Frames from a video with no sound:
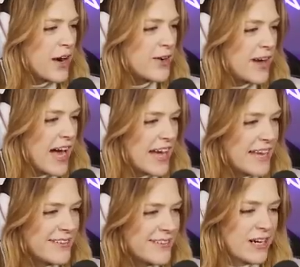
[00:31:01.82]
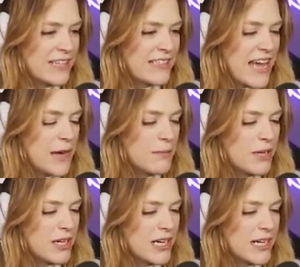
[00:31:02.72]
Briar died. Whereas
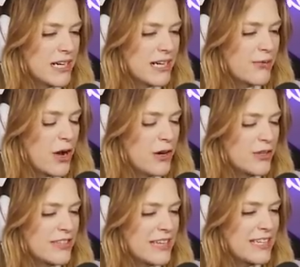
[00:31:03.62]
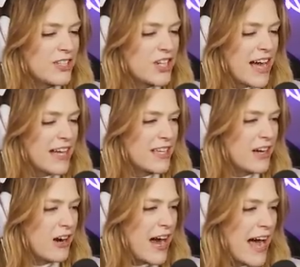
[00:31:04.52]
Amber, Rose, and Jacqueline
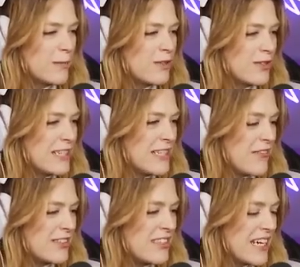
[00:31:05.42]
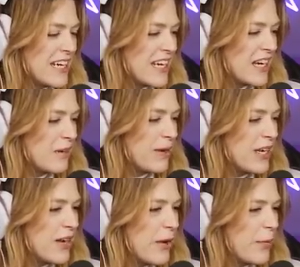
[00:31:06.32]
are absolutely devastated. But
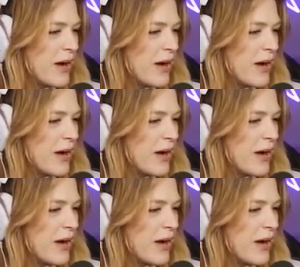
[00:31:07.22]
you know